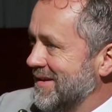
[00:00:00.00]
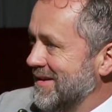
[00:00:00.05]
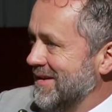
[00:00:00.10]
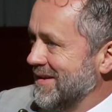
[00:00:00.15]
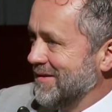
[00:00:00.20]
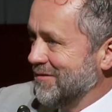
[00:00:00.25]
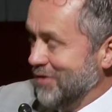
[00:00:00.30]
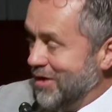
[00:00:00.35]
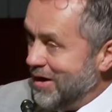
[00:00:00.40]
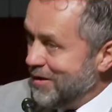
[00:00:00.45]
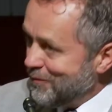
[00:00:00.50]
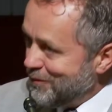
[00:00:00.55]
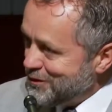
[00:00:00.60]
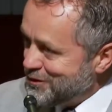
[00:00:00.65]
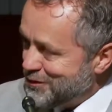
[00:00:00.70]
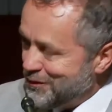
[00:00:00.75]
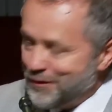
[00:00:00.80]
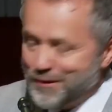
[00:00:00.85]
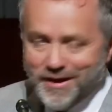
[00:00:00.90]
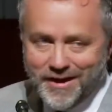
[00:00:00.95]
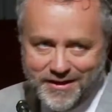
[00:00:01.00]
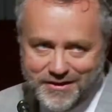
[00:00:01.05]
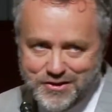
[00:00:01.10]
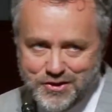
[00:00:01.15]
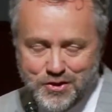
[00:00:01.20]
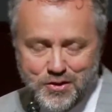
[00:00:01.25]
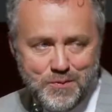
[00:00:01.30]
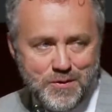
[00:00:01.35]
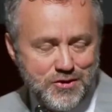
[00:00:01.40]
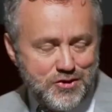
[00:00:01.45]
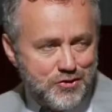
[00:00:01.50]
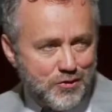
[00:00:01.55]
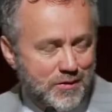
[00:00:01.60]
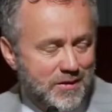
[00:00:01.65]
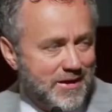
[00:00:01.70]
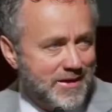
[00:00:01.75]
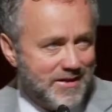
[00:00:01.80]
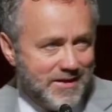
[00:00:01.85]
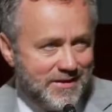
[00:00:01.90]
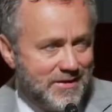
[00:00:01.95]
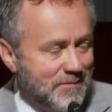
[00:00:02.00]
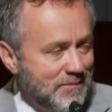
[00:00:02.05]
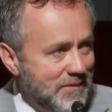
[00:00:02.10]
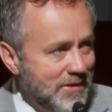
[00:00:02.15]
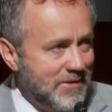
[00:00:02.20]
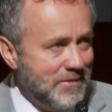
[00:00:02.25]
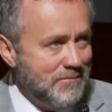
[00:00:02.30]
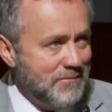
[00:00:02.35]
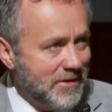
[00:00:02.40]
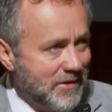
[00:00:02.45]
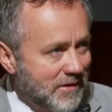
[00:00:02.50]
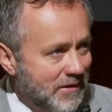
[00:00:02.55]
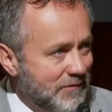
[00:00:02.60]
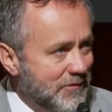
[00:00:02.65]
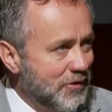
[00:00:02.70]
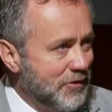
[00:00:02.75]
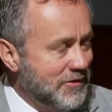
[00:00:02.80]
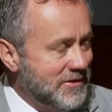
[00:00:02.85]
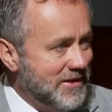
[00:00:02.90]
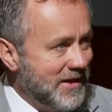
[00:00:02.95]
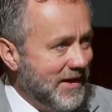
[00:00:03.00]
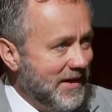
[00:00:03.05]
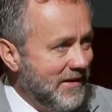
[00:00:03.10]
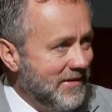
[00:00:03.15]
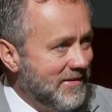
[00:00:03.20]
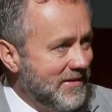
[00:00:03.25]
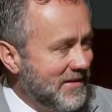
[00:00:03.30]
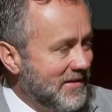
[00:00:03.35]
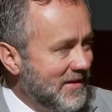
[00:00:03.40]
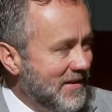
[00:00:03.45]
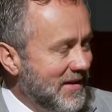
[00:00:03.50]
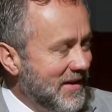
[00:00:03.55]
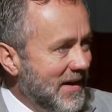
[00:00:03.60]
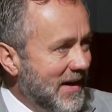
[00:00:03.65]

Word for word: like long ones are okay too, but short, like in the, in the middle of your day that,